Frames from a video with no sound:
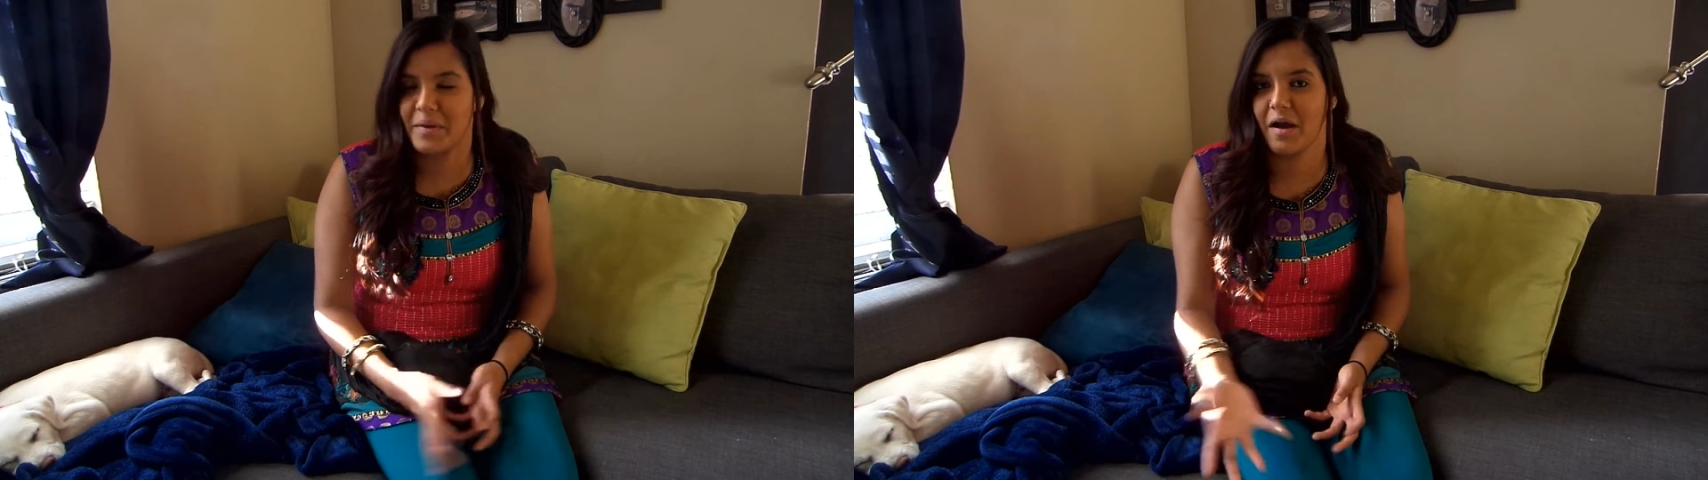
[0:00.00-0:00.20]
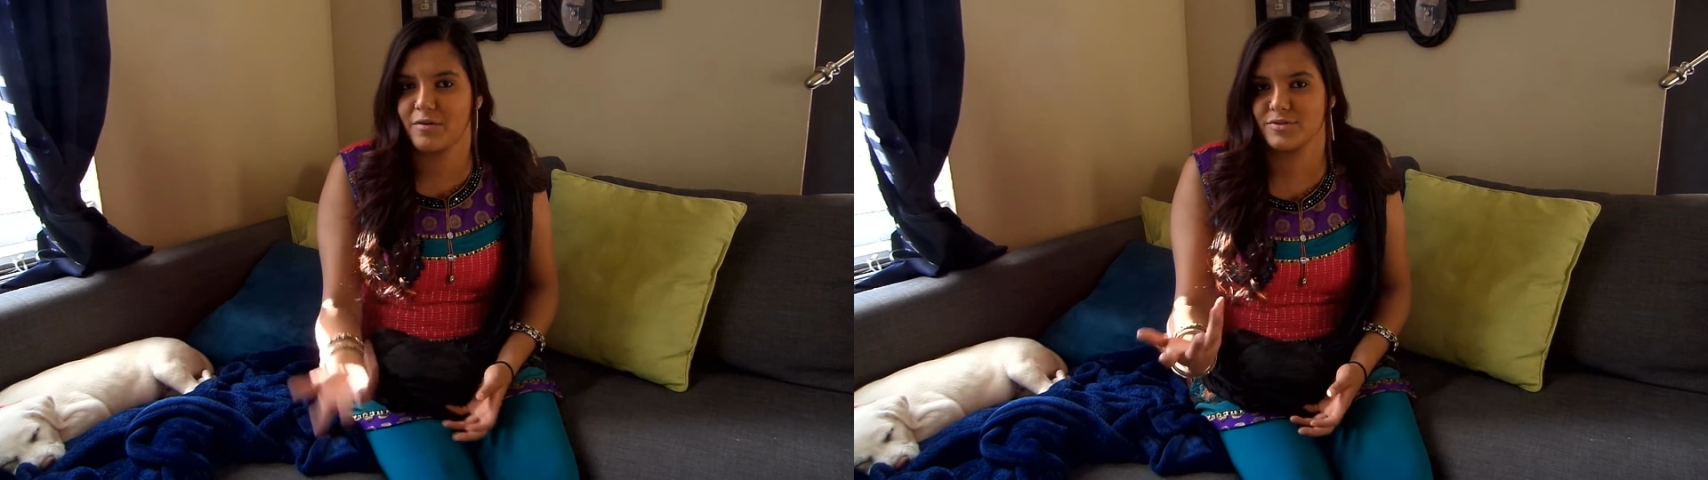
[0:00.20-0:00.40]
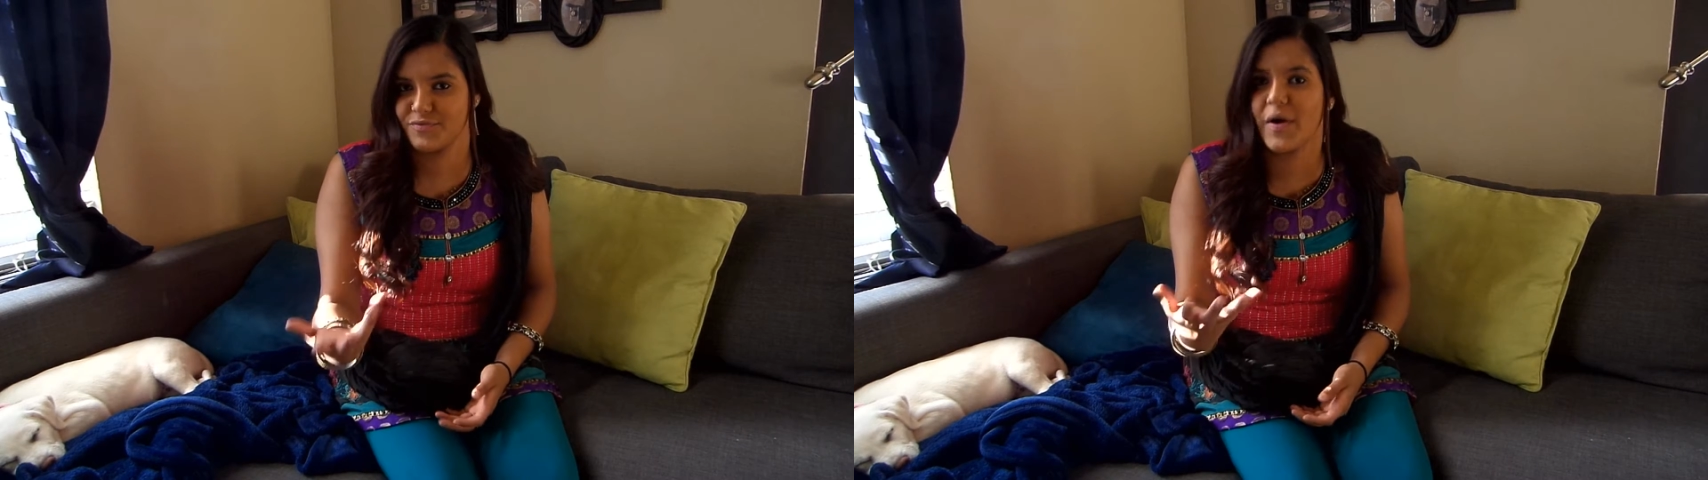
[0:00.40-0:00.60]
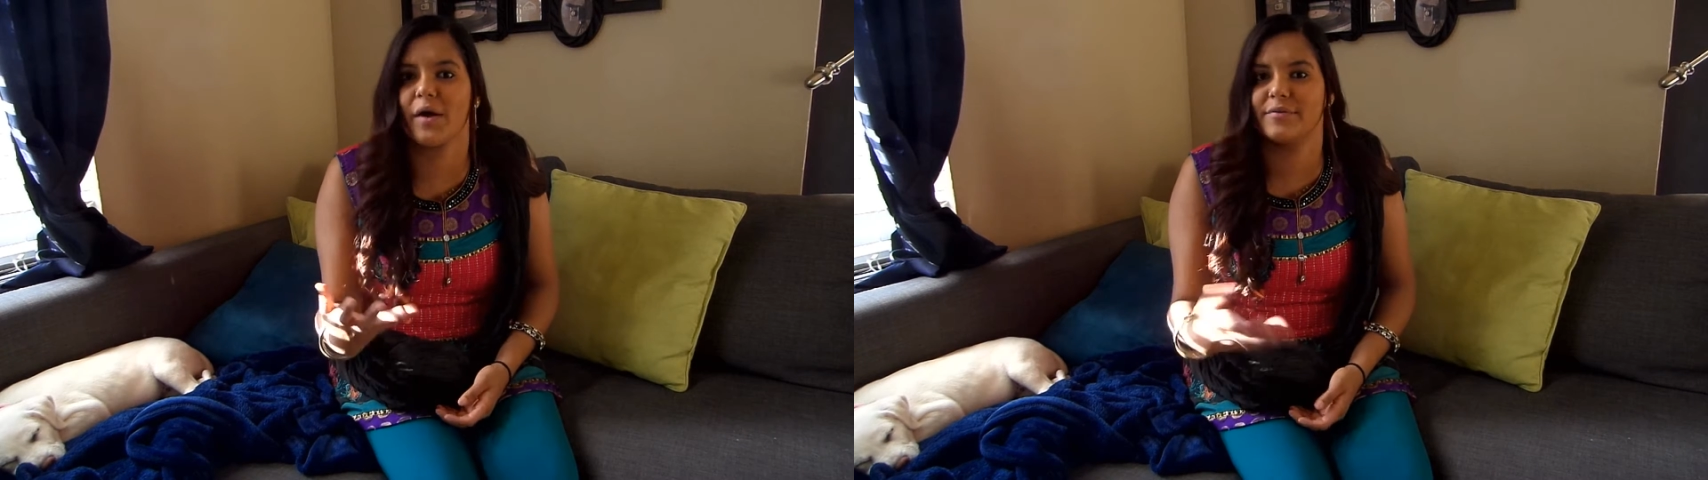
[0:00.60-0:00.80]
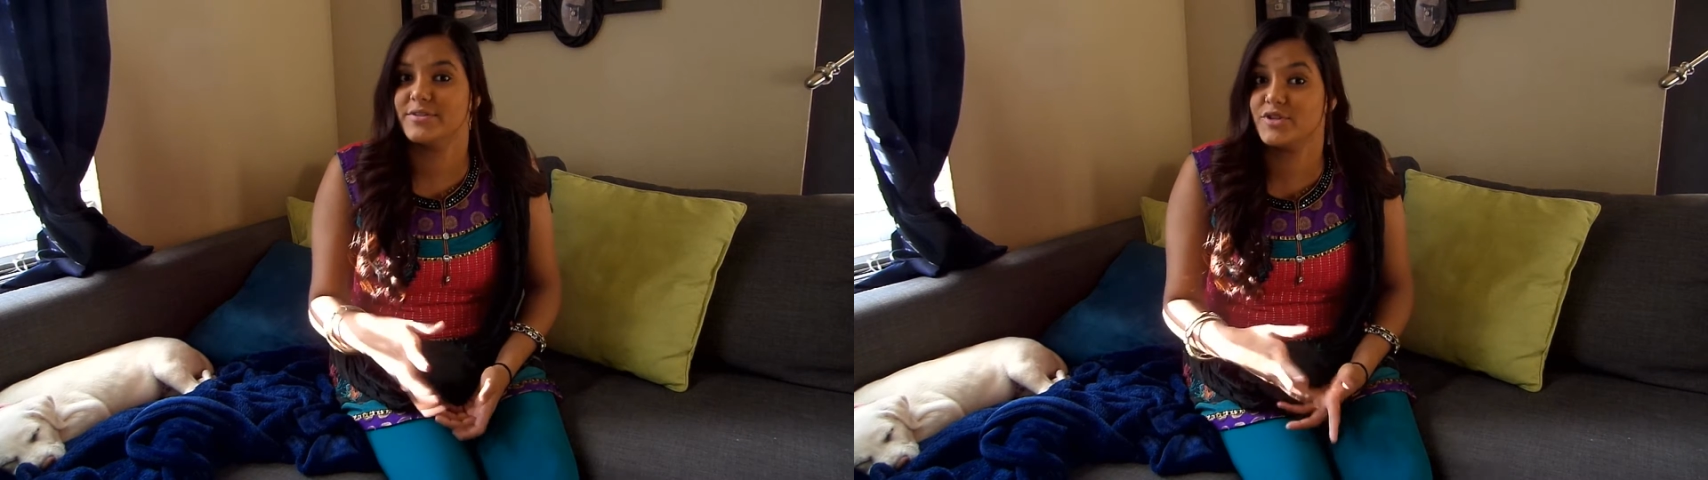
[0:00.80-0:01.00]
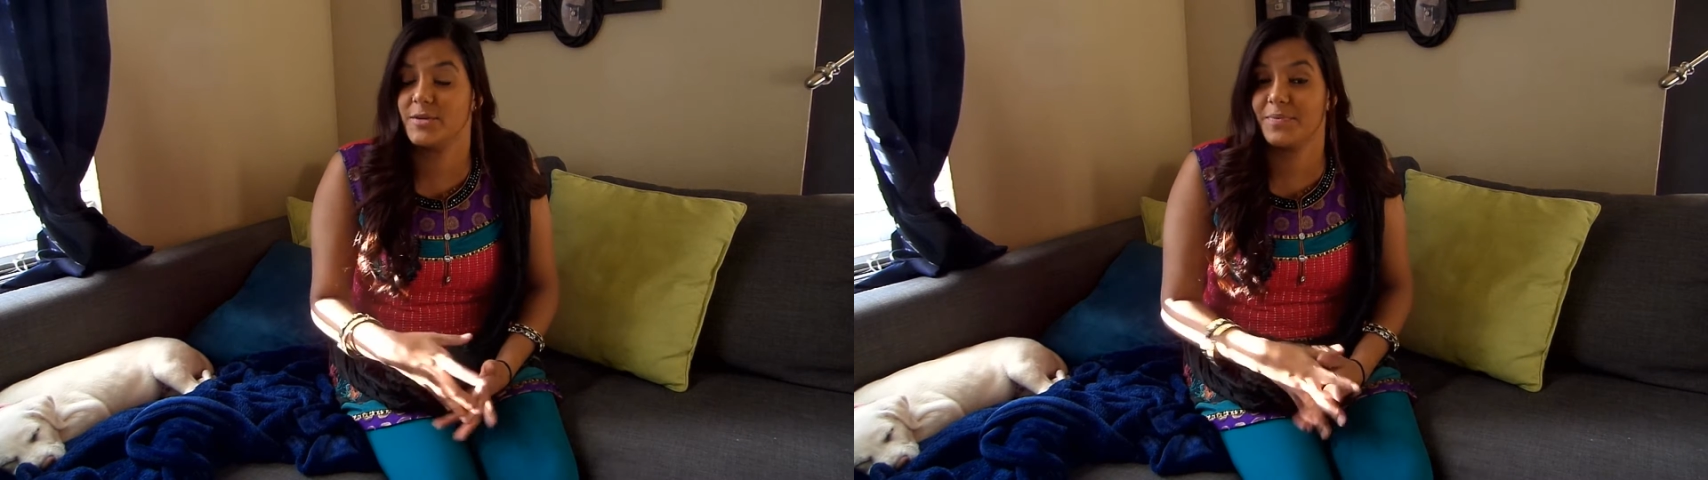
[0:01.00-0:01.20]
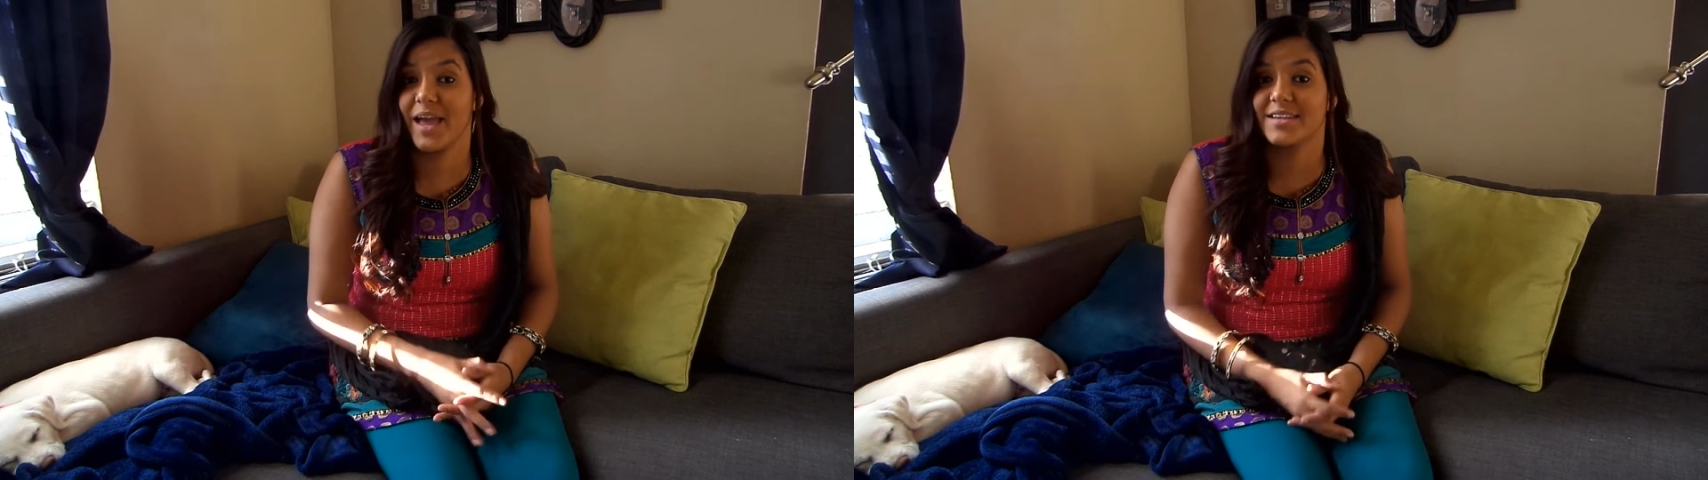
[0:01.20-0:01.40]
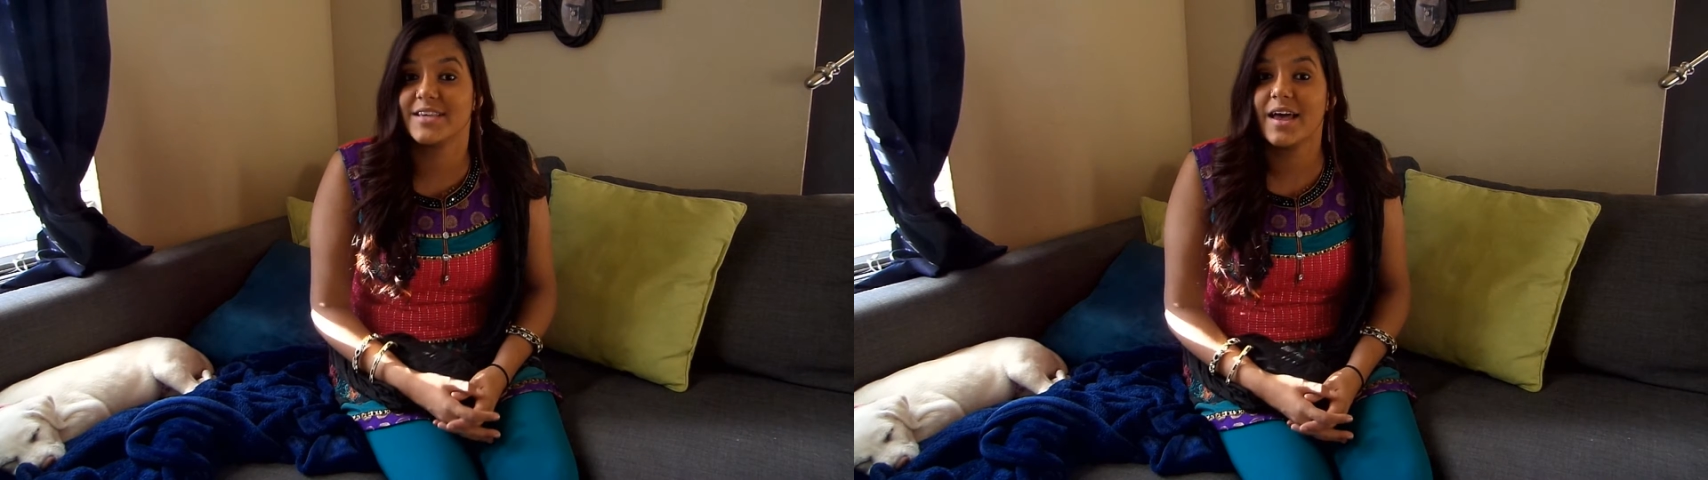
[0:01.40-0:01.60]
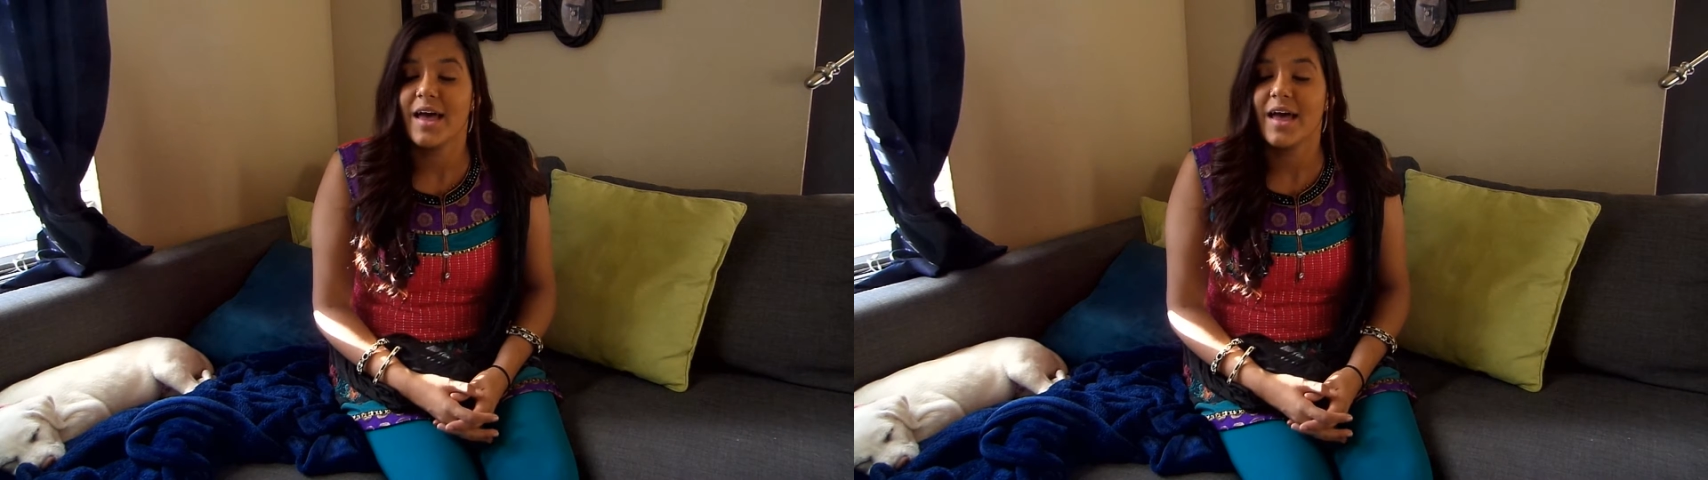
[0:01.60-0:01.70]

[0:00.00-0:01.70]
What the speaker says: my uncle's phone, his GPS.